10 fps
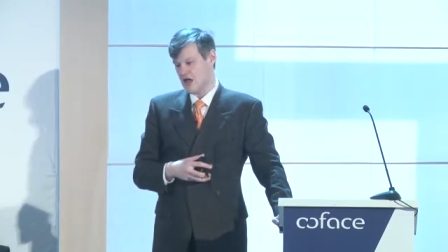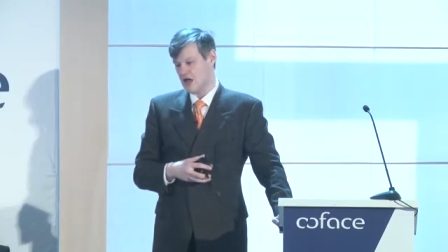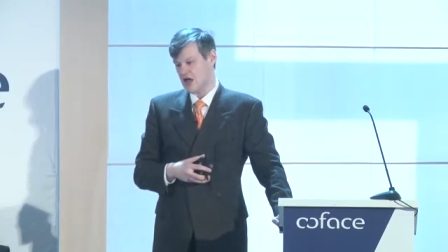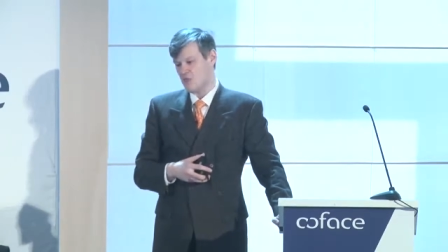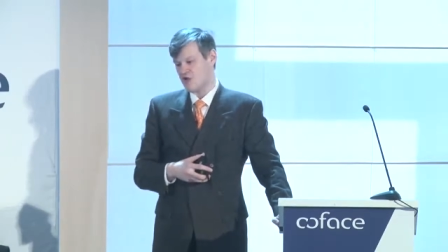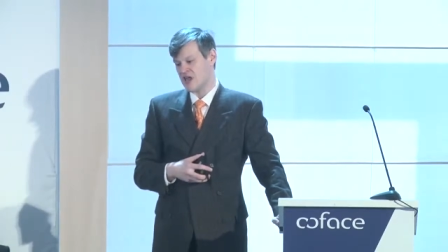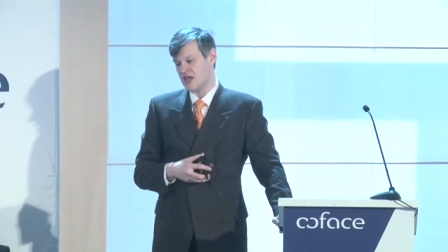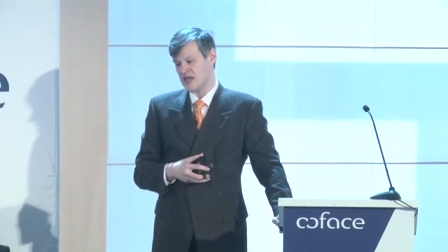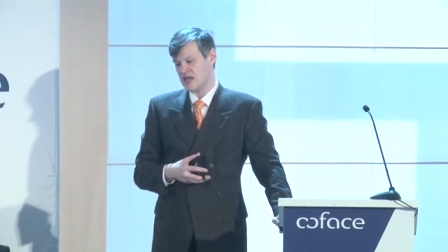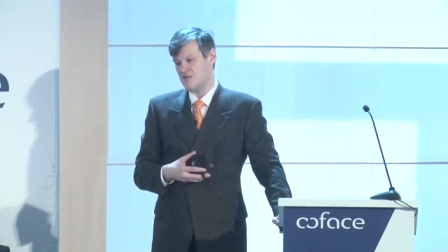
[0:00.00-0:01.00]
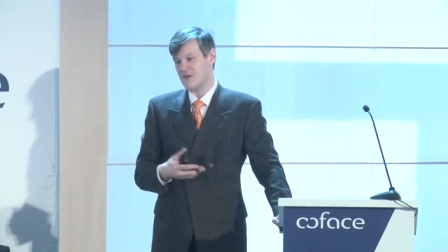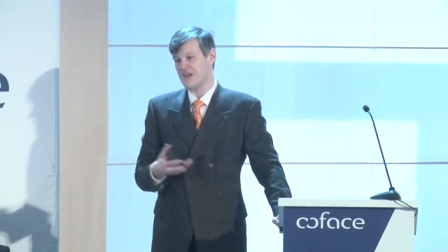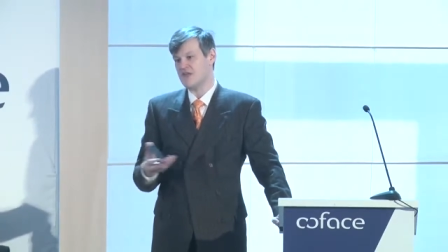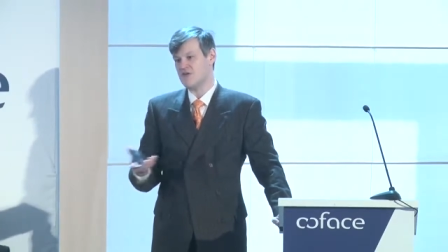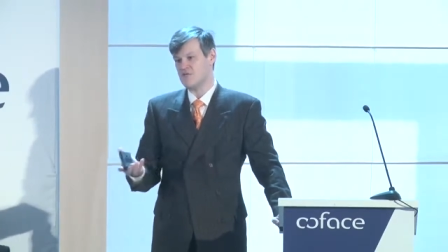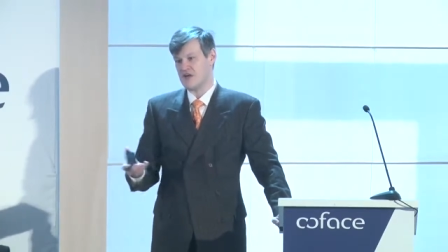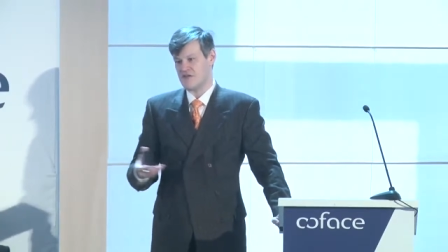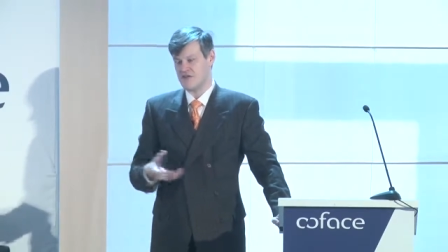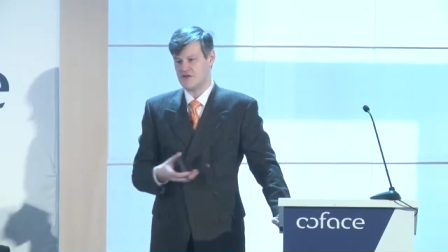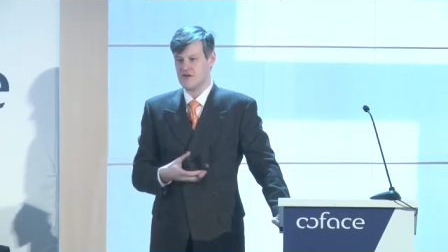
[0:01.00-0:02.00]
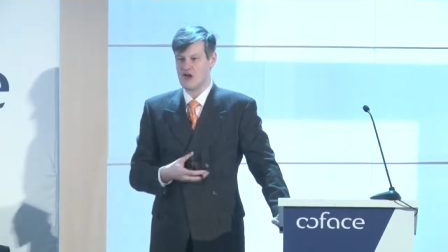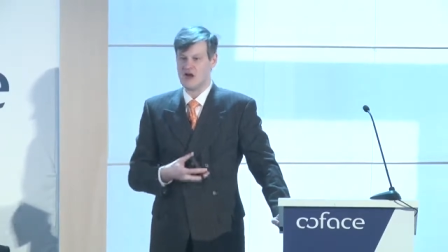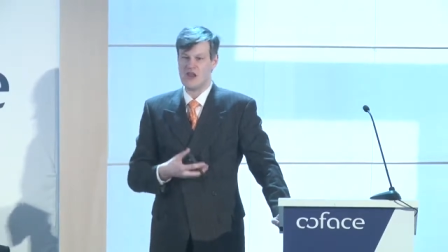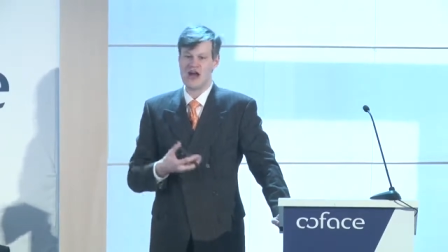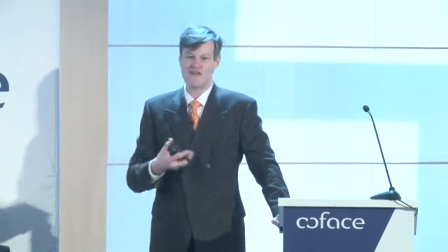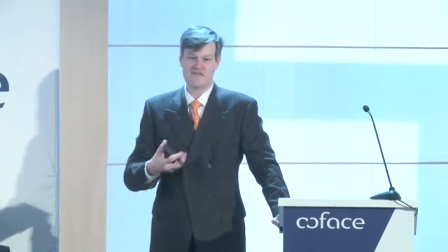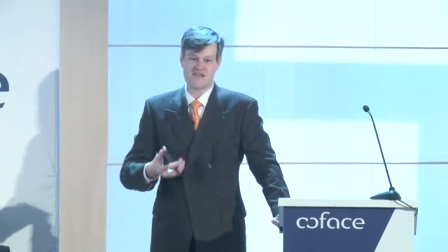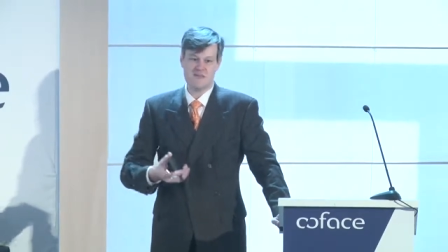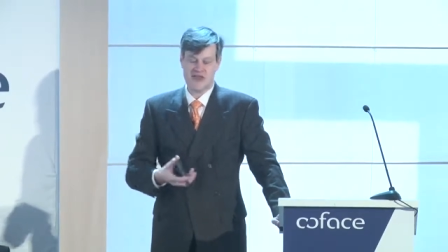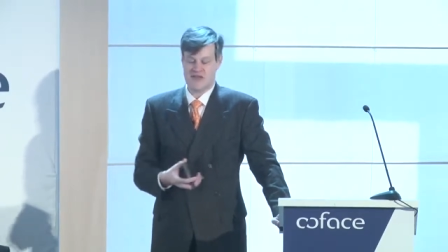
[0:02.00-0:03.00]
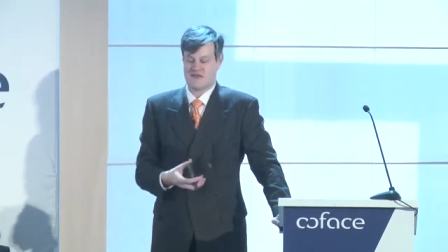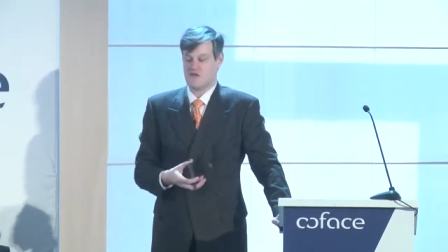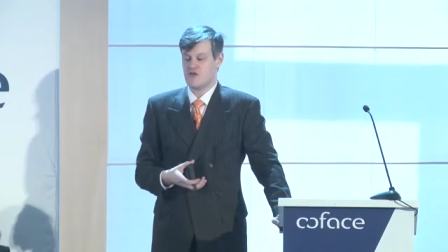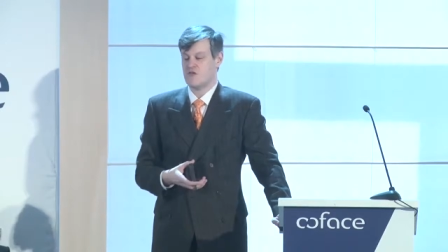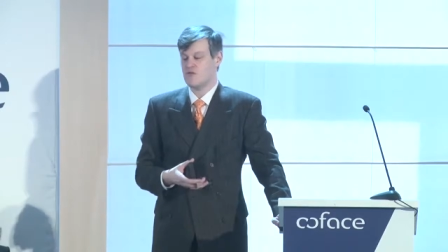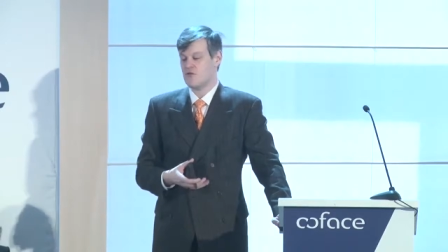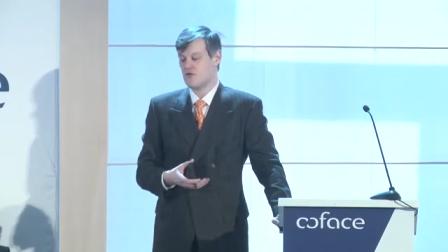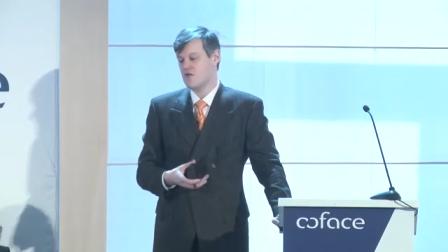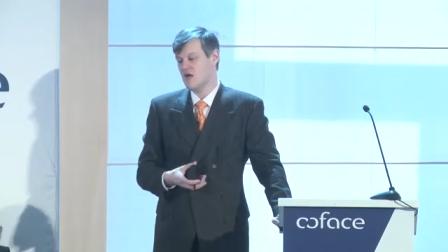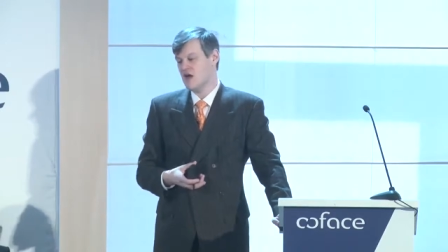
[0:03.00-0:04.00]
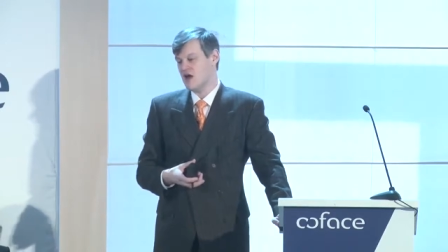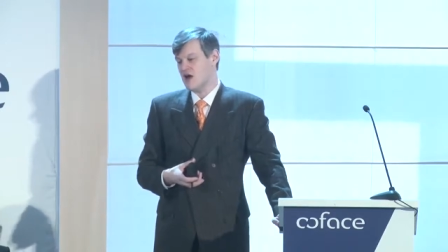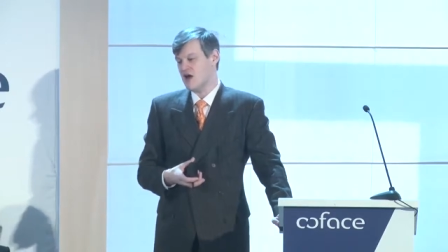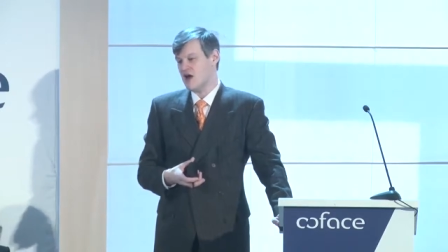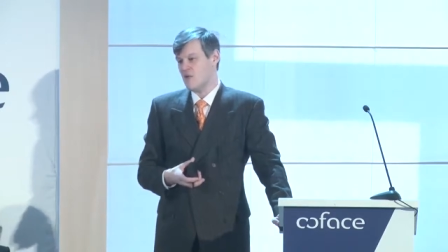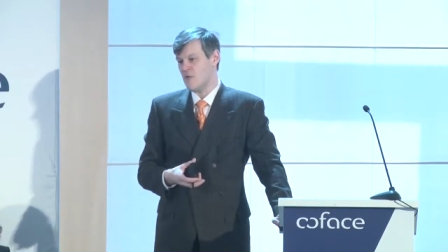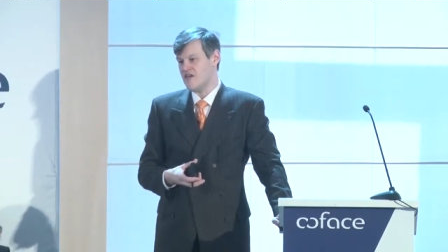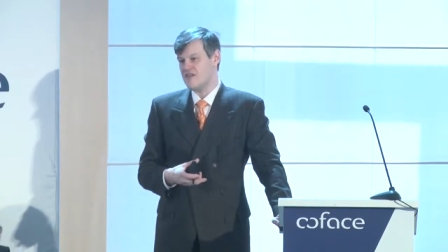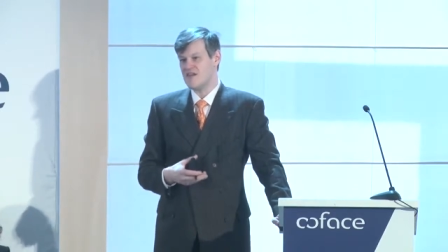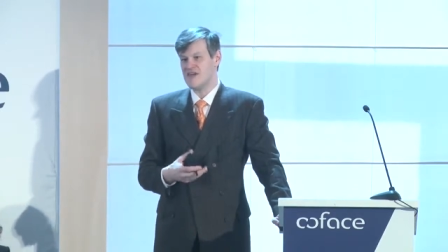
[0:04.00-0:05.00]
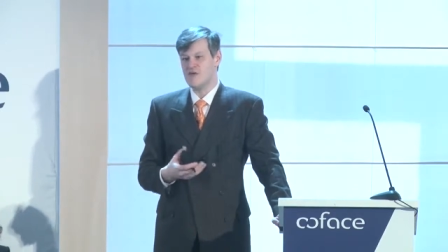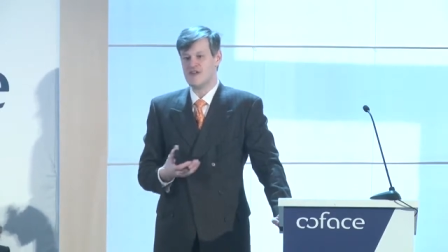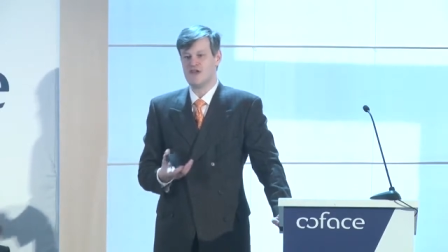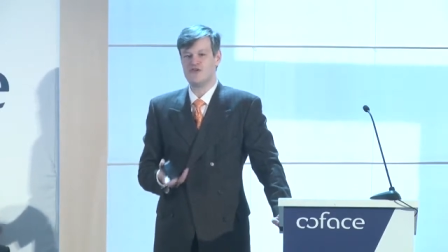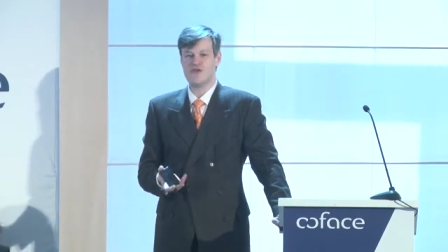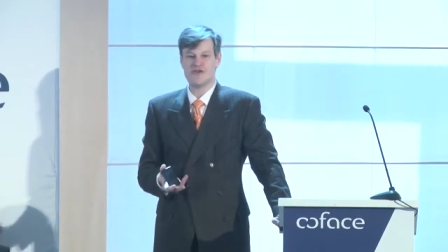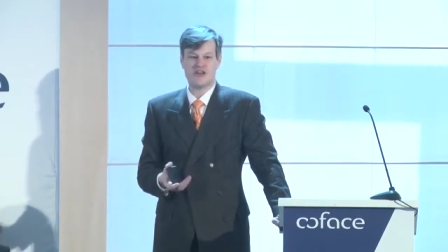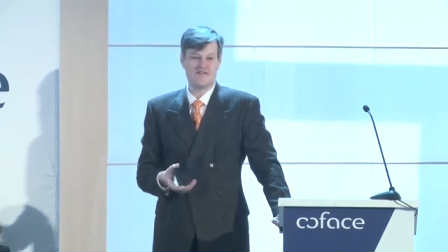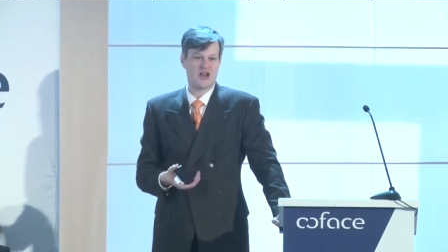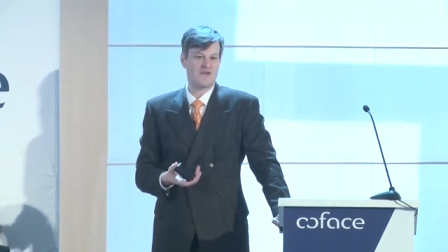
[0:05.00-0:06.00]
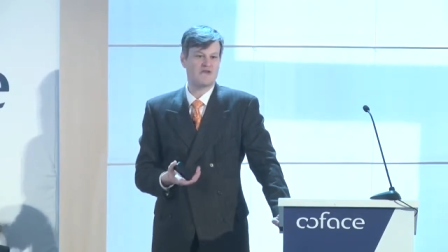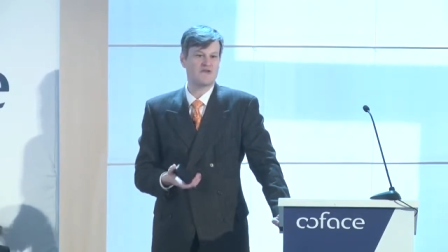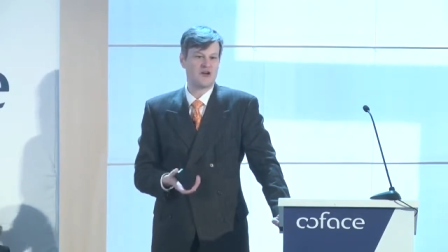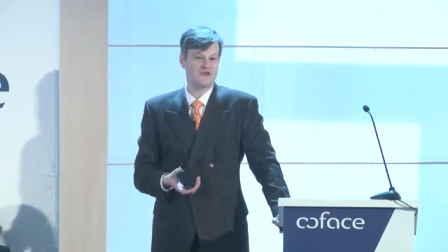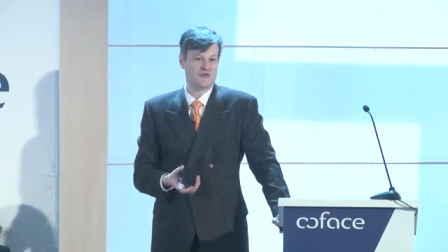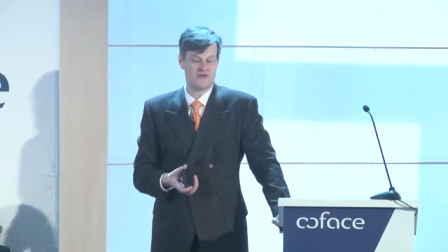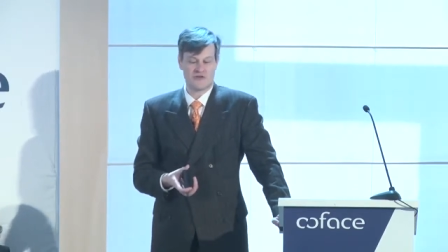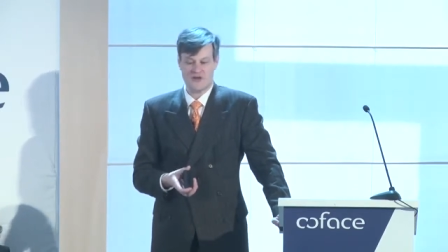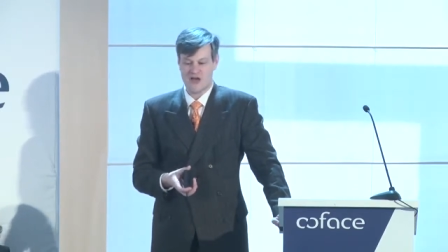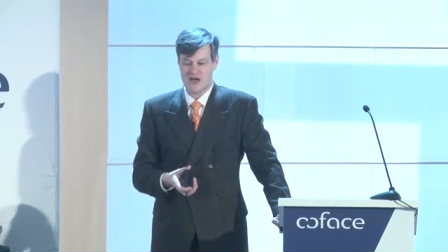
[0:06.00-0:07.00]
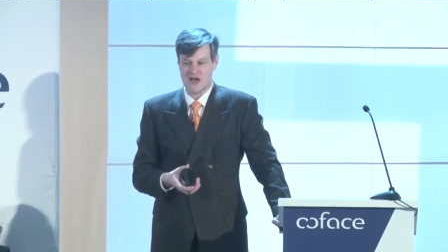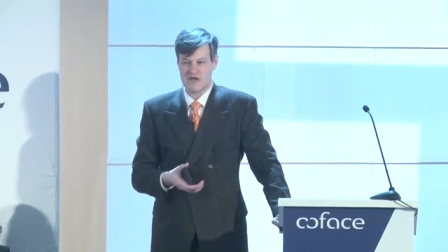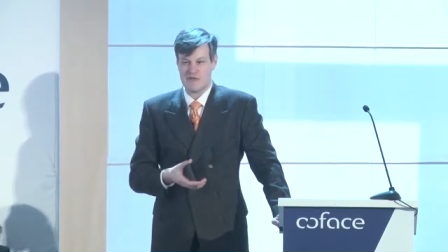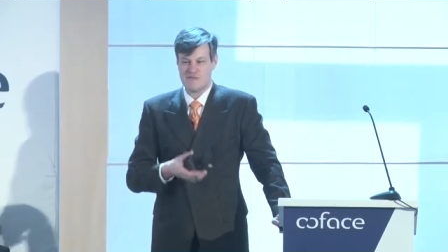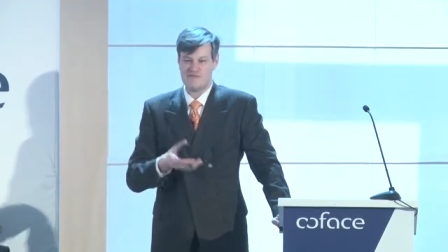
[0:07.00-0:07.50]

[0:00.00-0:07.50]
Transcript: uh, bringing in political risk, uh, losses at banks, and so forth, uh, they thought that was alternative and unstructured. Uh,